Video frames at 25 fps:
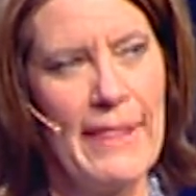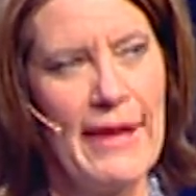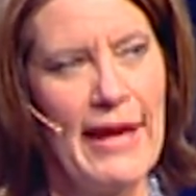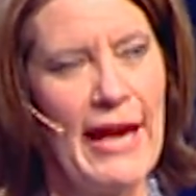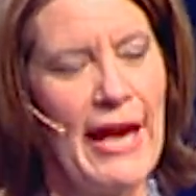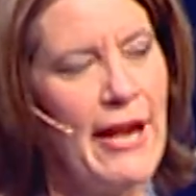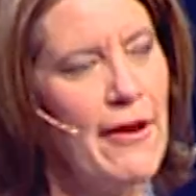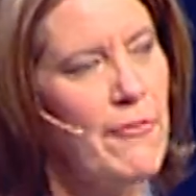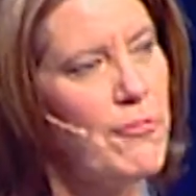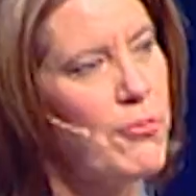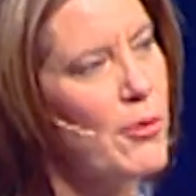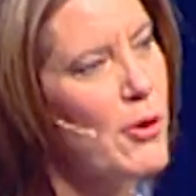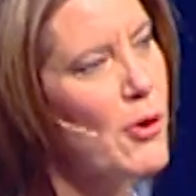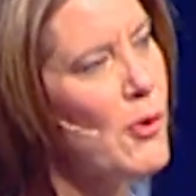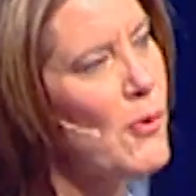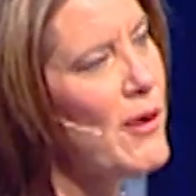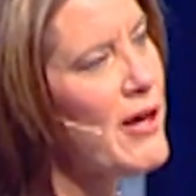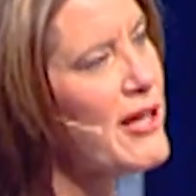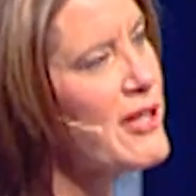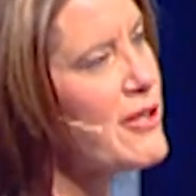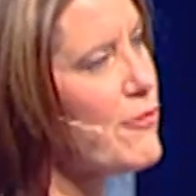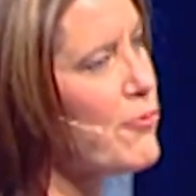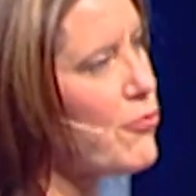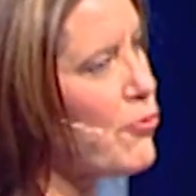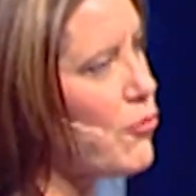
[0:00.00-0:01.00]
And if we're
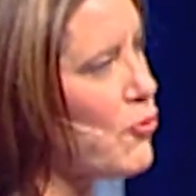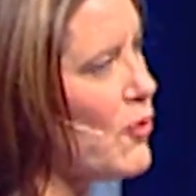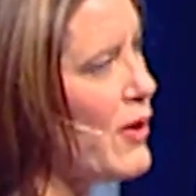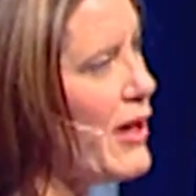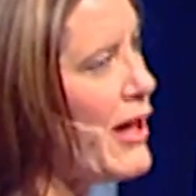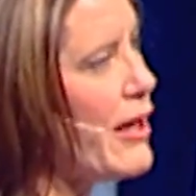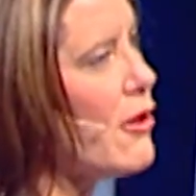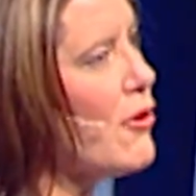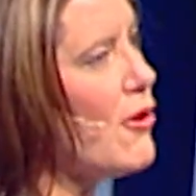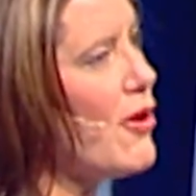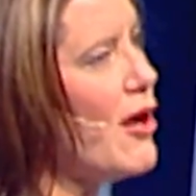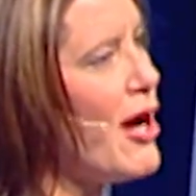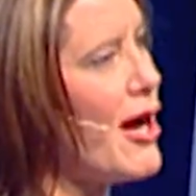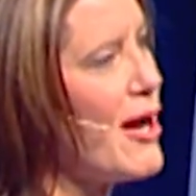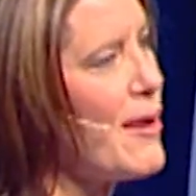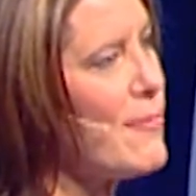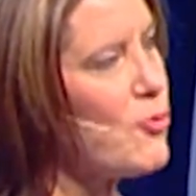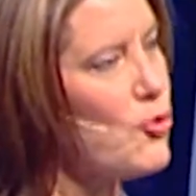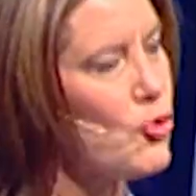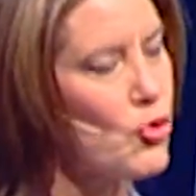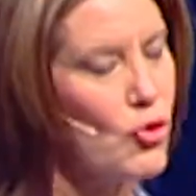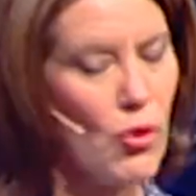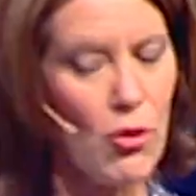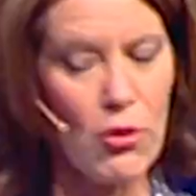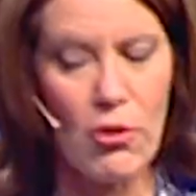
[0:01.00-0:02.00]
going to free climb,
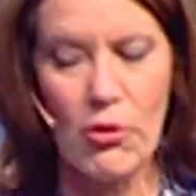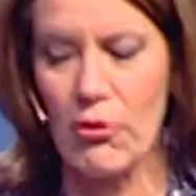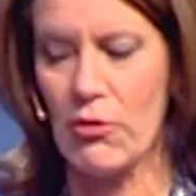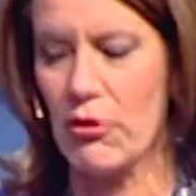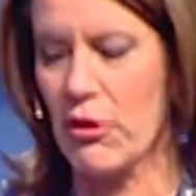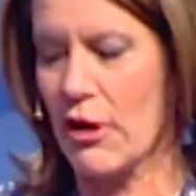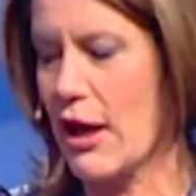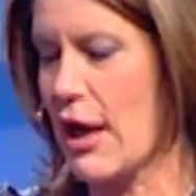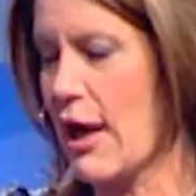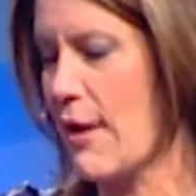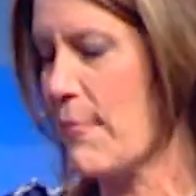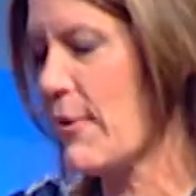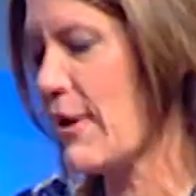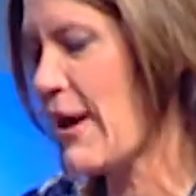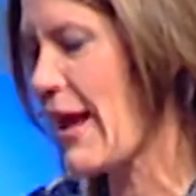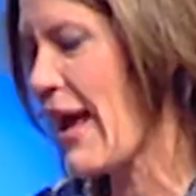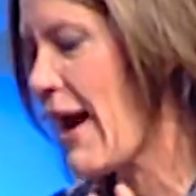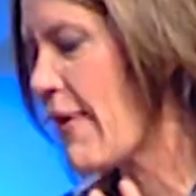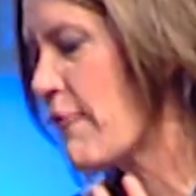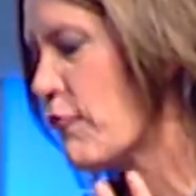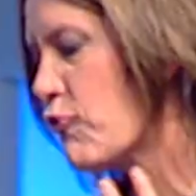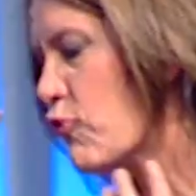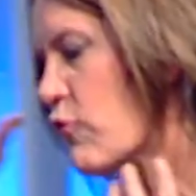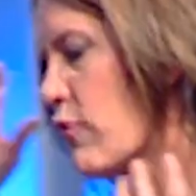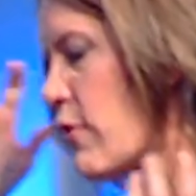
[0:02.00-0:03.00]
solo climb, and
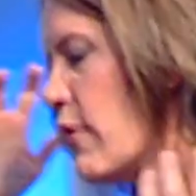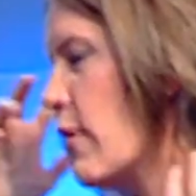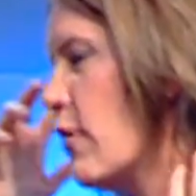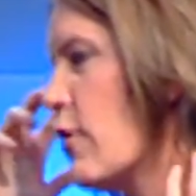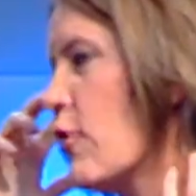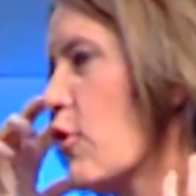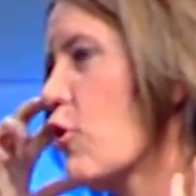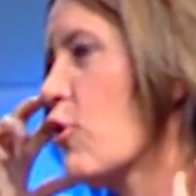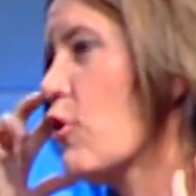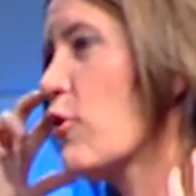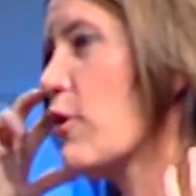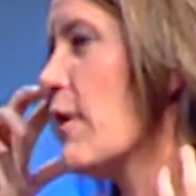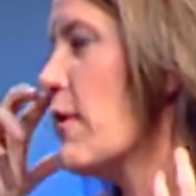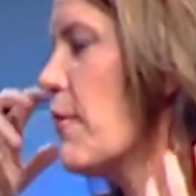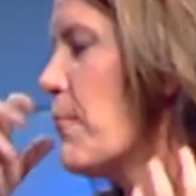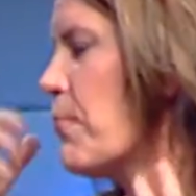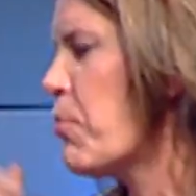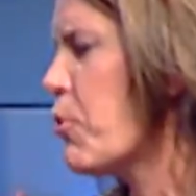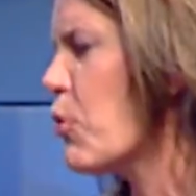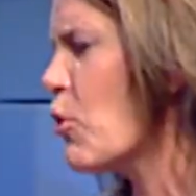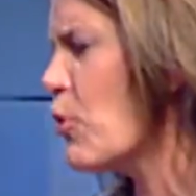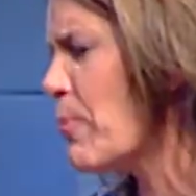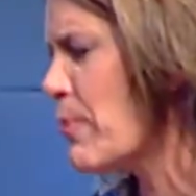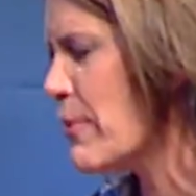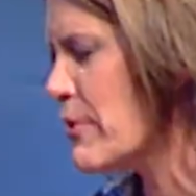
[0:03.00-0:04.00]
have the
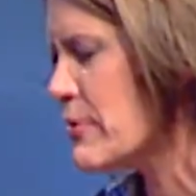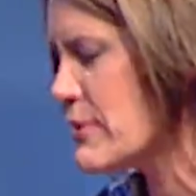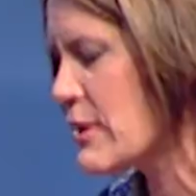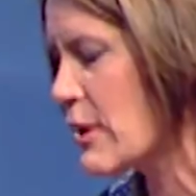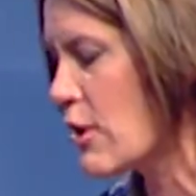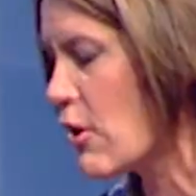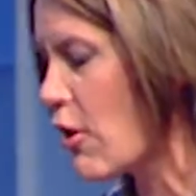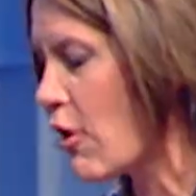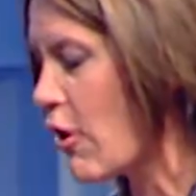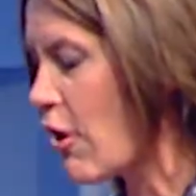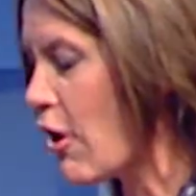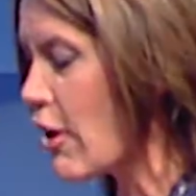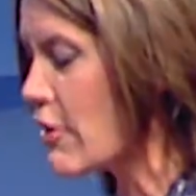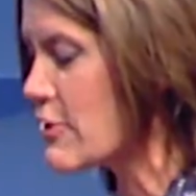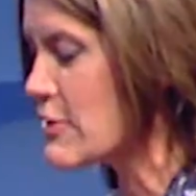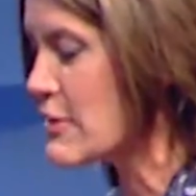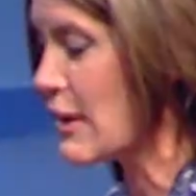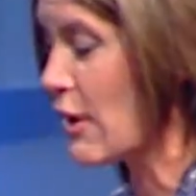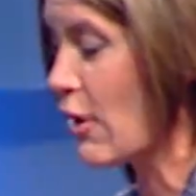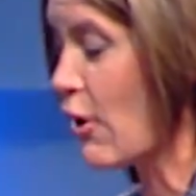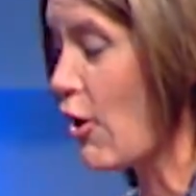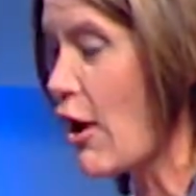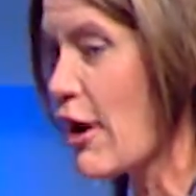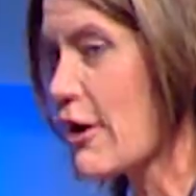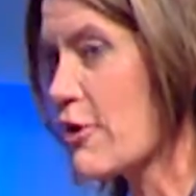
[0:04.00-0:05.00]
purpose in our hearts
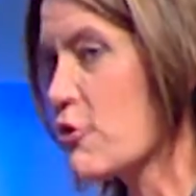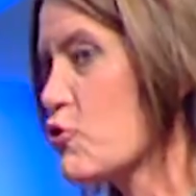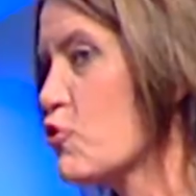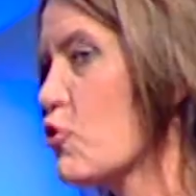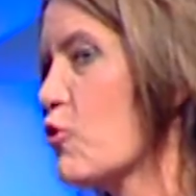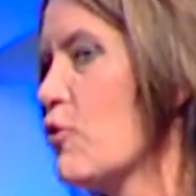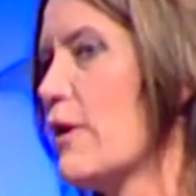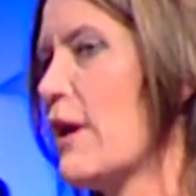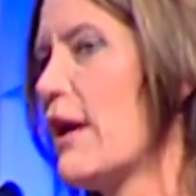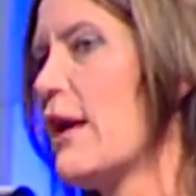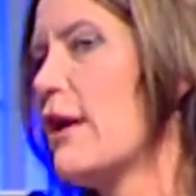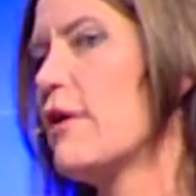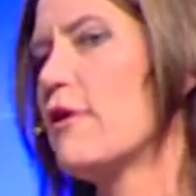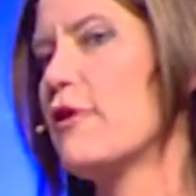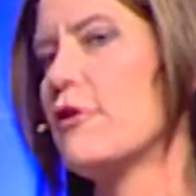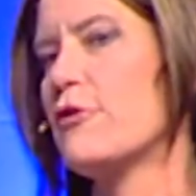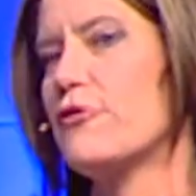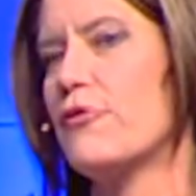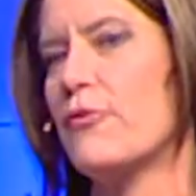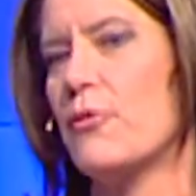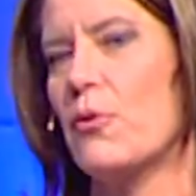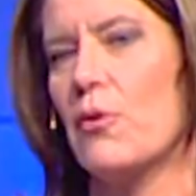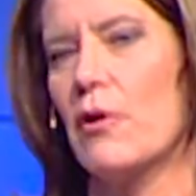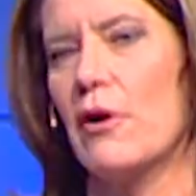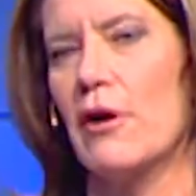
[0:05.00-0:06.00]
that God has created us
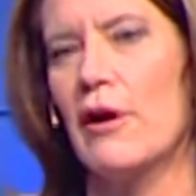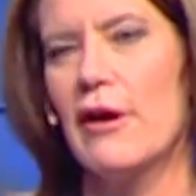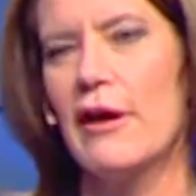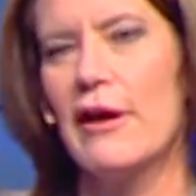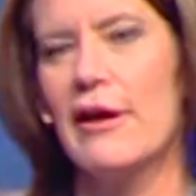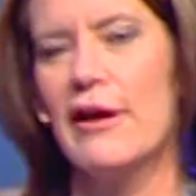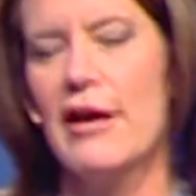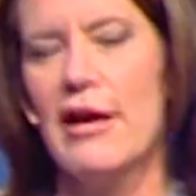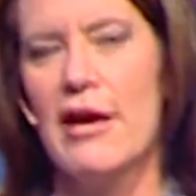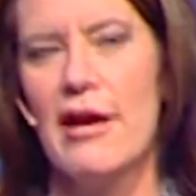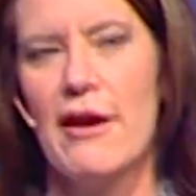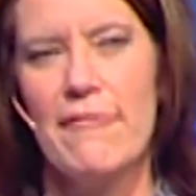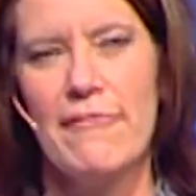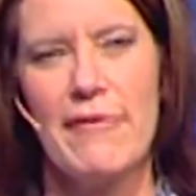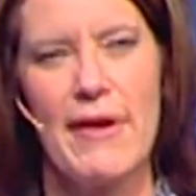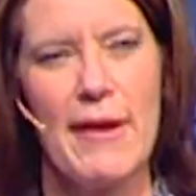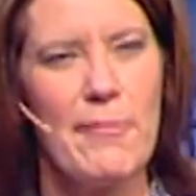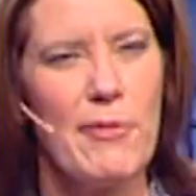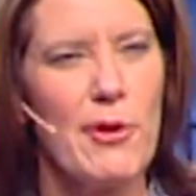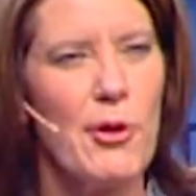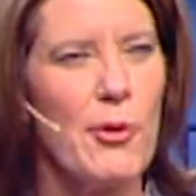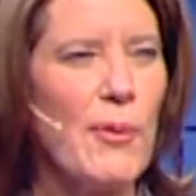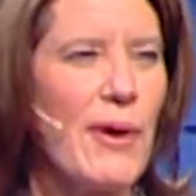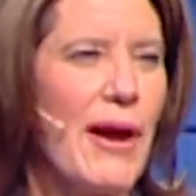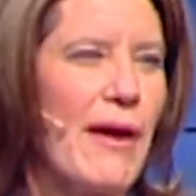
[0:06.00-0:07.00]
for,
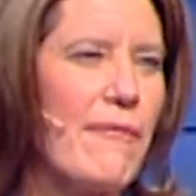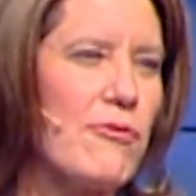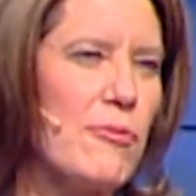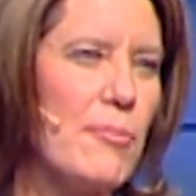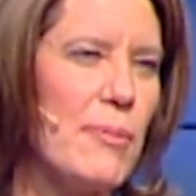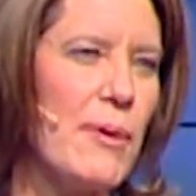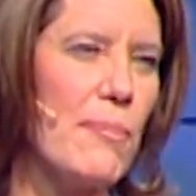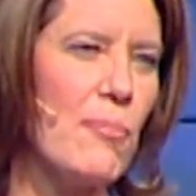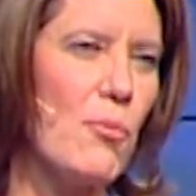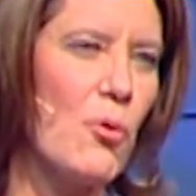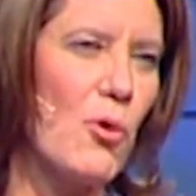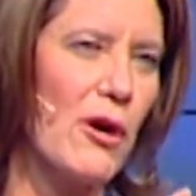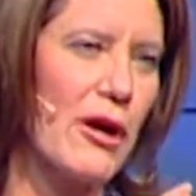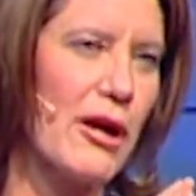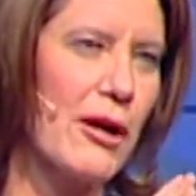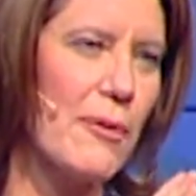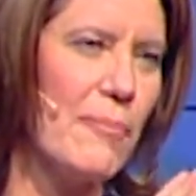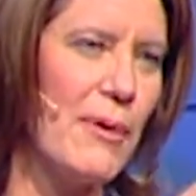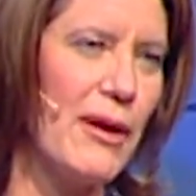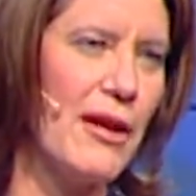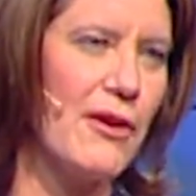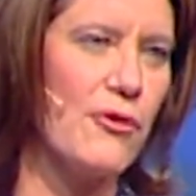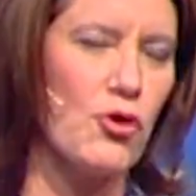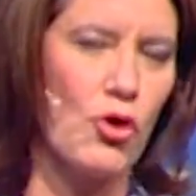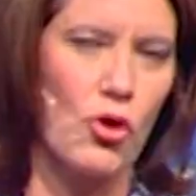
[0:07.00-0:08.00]
family, we have to be more
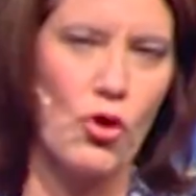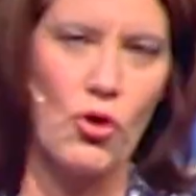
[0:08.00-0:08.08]
committed to